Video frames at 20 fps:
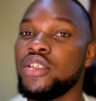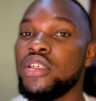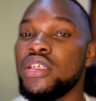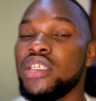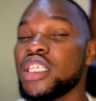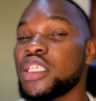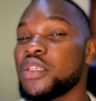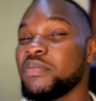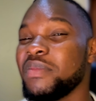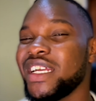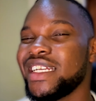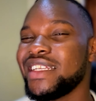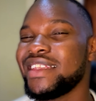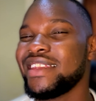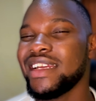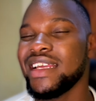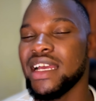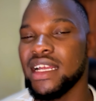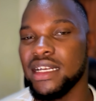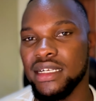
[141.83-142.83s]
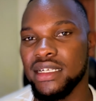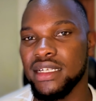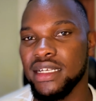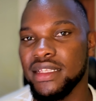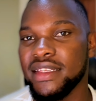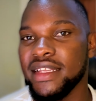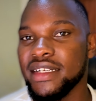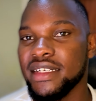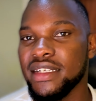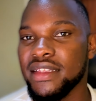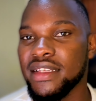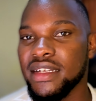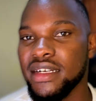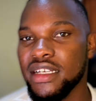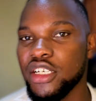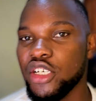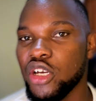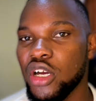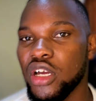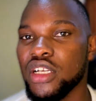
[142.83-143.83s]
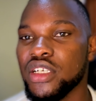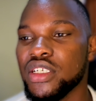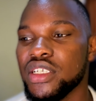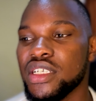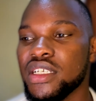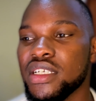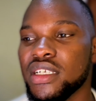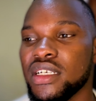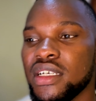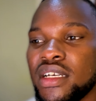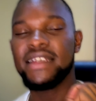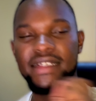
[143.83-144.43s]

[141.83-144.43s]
You just made $333.